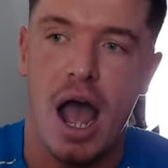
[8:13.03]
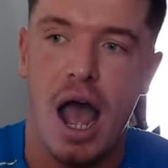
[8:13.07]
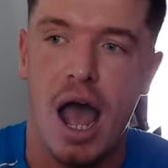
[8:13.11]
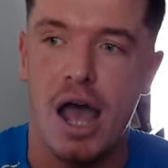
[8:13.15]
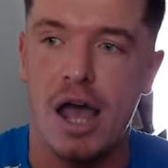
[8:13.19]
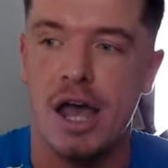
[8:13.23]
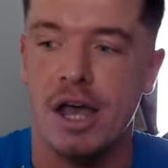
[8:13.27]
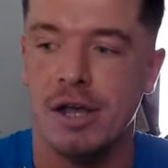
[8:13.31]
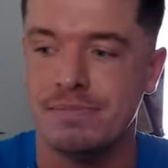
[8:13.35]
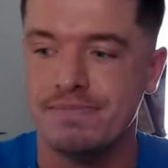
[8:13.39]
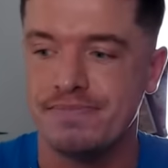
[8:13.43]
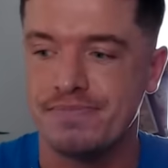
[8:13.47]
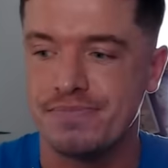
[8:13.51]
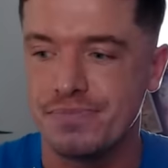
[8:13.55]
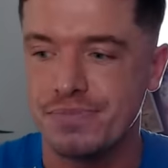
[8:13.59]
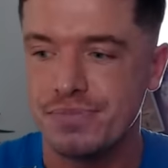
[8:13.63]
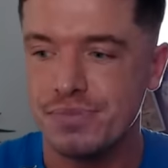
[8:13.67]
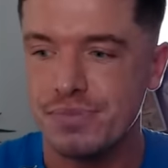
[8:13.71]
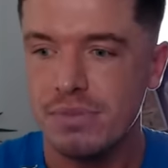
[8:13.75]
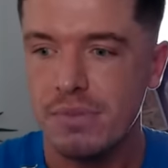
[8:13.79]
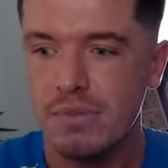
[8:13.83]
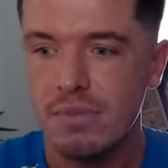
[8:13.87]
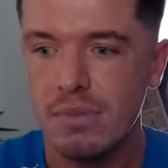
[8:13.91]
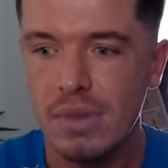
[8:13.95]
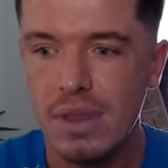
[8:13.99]

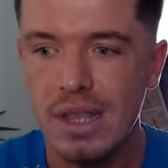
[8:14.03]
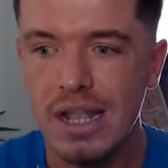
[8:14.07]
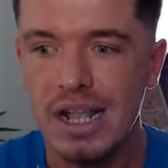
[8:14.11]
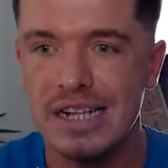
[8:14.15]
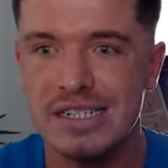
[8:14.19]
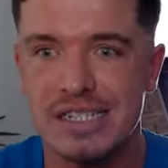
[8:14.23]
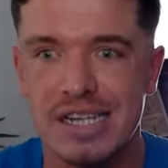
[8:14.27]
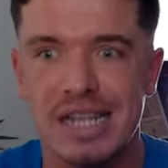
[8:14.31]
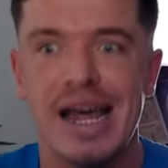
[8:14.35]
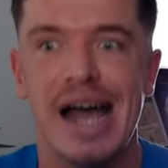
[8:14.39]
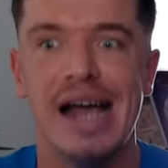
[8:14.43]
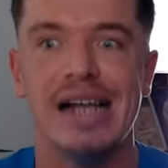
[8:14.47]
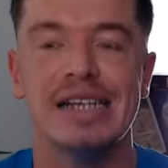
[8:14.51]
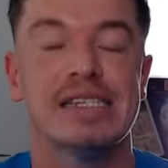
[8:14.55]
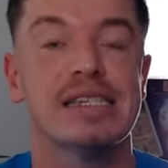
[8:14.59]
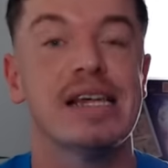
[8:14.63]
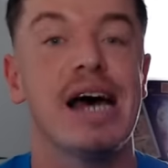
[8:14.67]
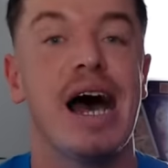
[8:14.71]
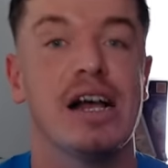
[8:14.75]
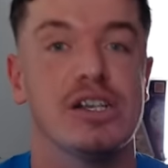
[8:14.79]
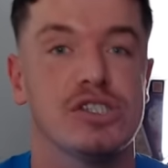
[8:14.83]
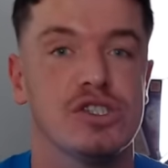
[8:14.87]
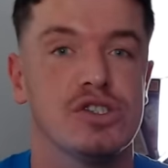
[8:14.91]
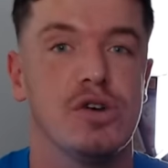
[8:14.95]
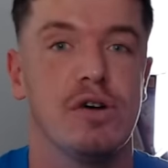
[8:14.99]
So that is
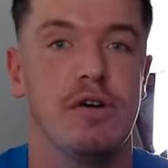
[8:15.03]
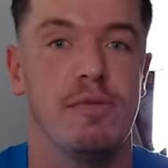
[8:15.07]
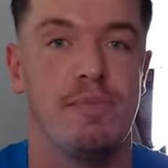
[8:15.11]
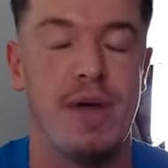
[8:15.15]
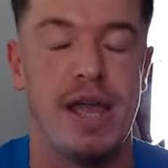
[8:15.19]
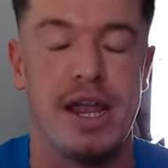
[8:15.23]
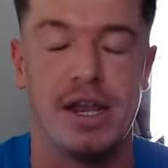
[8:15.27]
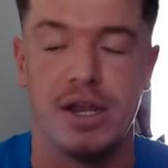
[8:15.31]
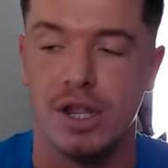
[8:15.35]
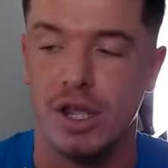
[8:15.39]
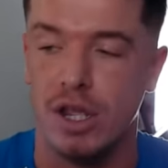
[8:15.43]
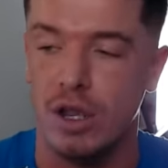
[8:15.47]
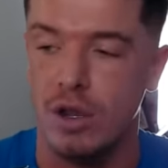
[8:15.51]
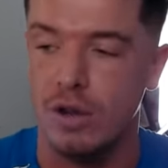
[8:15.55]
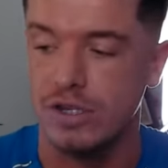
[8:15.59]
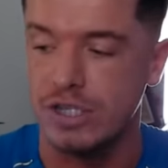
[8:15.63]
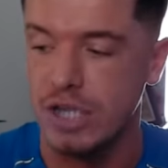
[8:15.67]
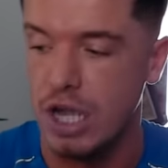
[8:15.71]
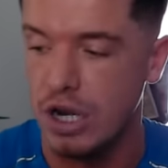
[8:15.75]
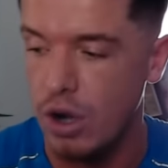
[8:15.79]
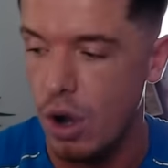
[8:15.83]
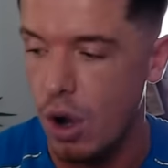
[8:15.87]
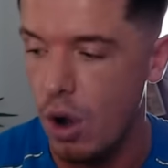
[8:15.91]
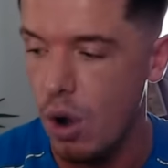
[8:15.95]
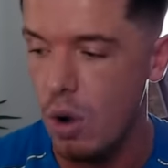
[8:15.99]
that sort of bit of
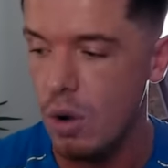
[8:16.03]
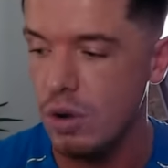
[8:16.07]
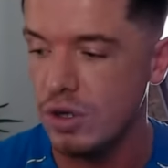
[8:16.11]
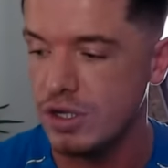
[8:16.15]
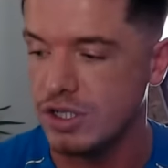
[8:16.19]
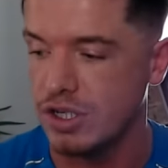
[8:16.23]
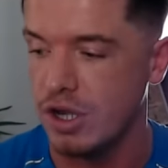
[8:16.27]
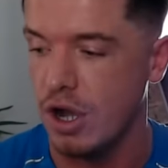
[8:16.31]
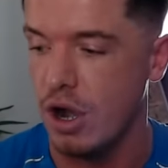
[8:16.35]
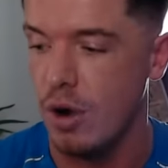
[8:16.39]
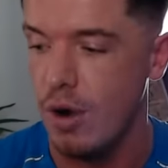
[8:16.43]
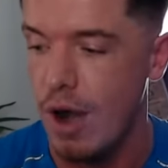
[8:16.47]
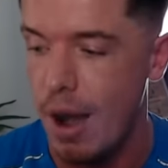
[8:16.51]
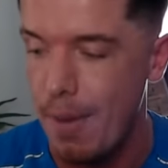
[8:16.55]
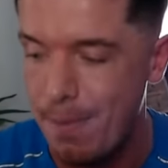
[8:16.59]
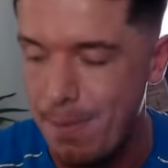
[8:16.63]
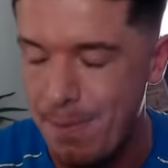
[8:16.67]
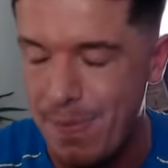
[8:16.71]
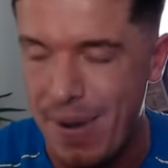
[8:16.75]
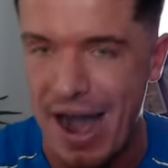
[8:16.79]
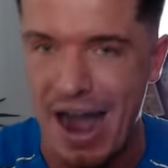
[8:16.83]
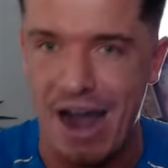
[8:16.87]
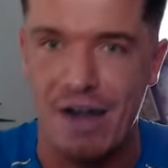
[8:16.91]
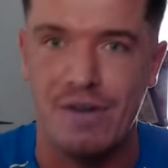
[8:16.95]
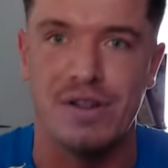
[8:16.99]
news. And also,
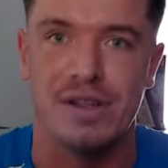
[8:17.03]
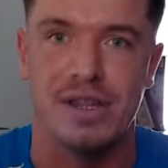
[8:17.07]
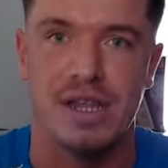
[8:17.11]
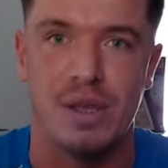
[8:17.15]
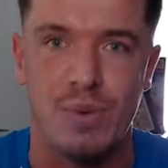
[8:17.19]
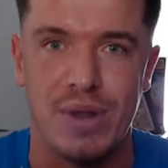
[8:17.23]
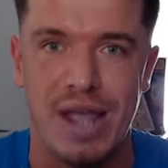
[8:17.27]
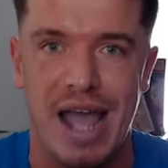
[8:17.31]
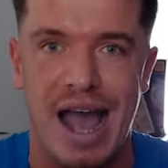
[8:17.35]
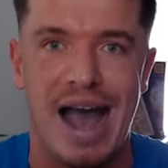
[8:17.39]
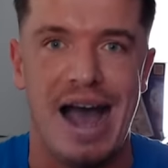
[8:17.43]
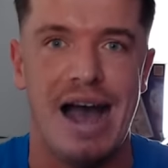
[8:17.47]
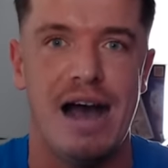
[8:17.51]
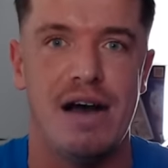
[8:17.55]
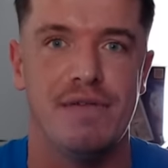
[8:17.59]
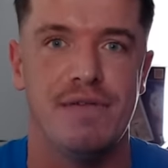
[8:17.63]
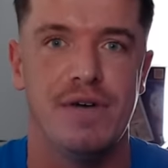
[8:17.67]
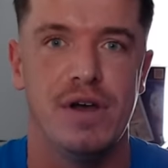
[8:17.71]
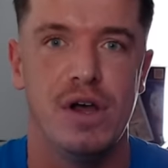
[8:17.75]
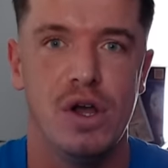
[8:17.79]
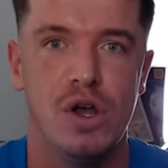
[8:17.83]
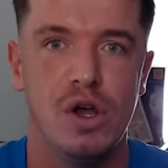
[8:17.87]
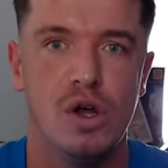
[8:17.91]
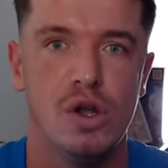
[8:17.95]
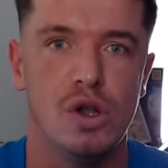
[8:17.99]
apparently, we
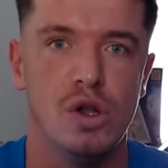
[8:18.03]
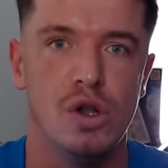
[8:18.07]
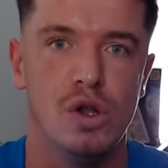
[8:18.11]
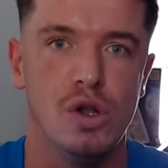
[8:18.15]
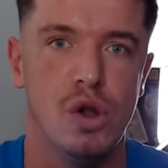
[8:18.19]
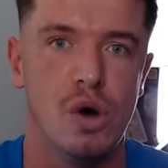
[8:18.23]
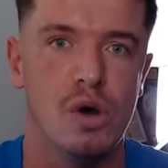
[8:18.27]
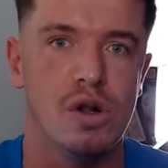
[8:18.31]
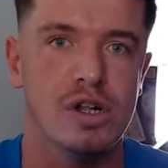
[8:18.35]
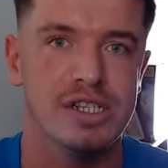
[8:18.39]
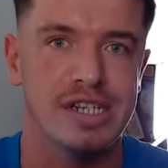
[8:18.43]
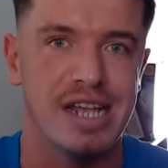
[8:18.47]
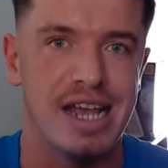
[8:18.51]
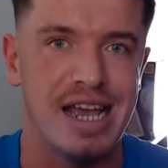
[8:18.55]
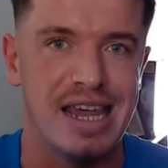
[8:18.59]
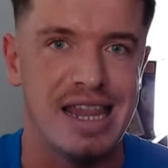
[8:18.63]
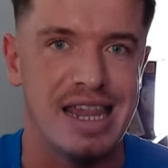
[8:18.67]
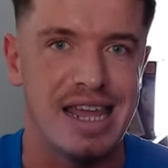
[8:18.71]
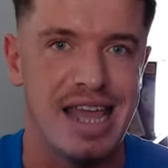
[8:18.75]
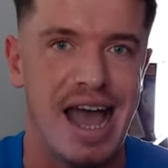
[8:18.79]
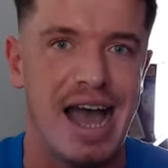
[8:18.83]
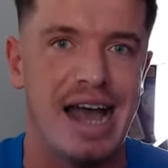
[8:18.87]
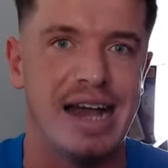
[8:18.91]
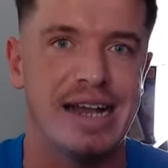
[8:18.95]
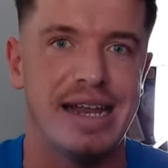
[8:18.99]
have looked
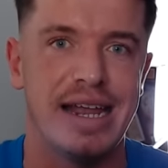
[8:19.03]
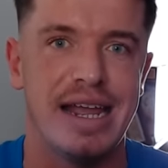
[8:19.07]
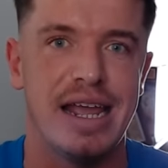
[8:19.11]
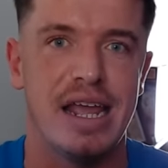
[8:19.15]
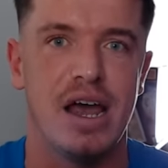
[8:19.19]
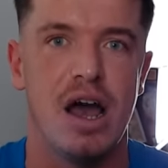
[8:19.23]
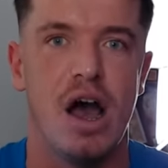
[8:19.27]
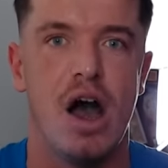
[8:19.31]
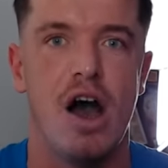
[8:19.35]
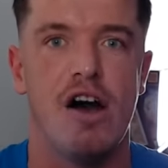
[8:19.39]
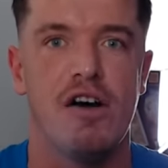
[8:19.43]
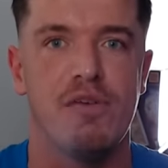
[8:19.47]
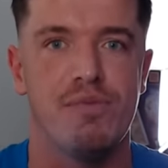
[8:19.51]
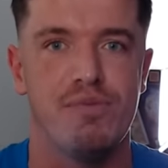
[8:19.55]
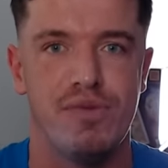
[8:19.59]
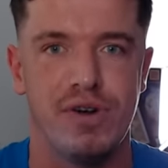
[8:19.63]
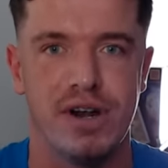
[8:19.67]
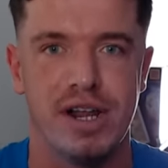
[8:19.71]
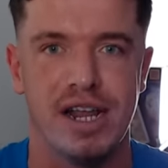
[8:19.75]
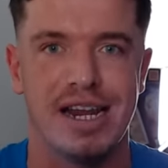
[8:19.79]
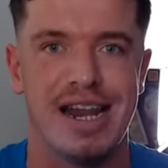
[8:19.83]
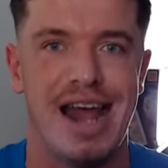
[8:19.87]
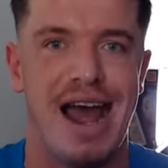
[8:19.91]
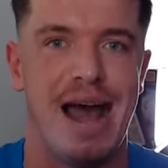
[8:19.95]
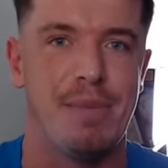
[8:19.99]
at the idea of
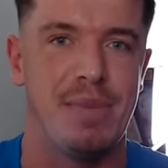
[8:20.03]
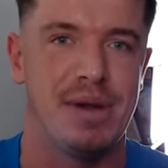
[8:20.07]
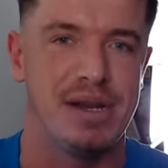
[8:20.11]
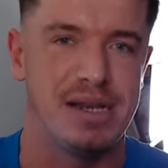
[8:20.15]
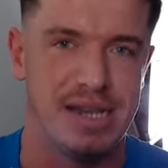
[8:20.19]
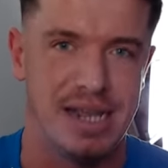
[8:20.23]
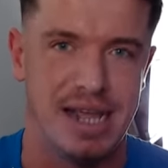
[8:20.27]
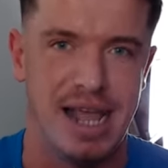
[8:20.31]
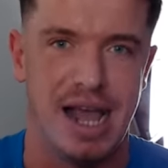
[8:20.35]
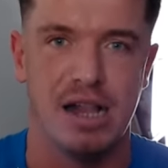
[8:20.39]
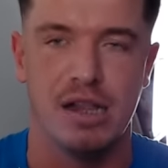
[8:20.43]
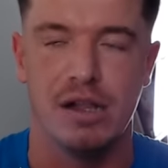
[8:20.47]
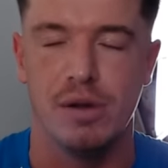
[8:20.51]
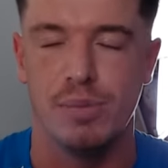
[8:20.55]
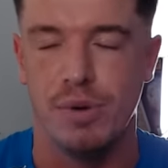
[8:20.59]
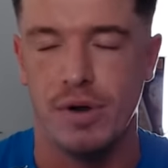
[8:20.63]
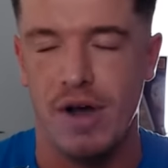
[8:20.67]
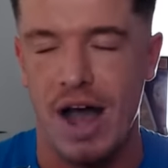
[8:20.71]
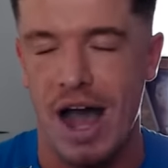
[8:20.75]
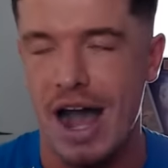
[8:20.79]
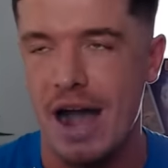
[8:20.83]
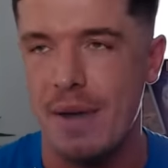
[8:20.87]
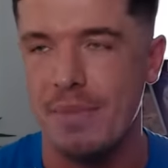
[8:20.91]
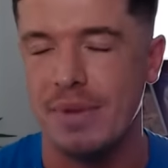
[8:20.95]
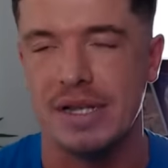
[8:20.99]
bringing Amad Diallo,
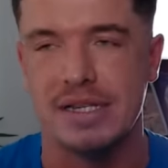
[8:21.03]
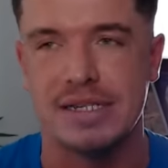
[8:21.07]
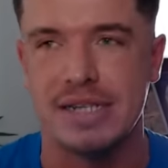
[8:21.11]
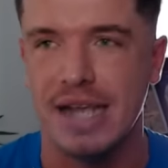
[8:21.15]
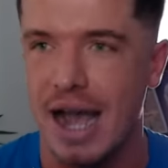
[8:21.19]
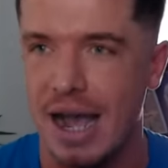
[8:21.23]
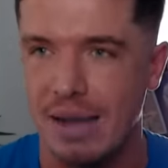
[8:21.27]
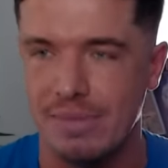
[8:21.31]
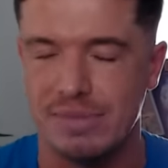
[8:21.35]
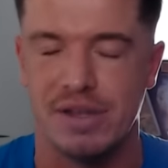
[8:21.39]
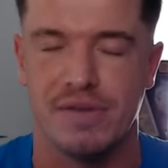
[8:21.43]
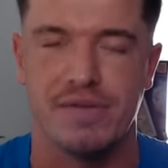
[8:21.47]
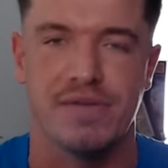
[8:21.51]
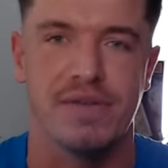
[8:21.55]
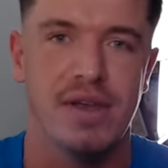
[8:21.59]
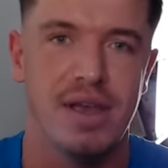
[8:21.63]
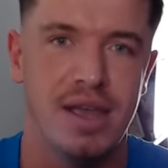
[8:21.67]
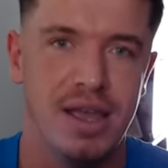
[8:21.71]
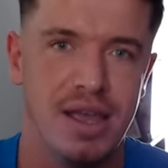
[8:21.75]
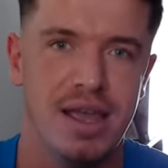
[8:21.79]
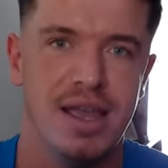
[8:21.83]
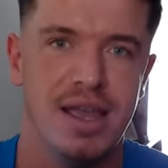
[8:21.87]
but how many times have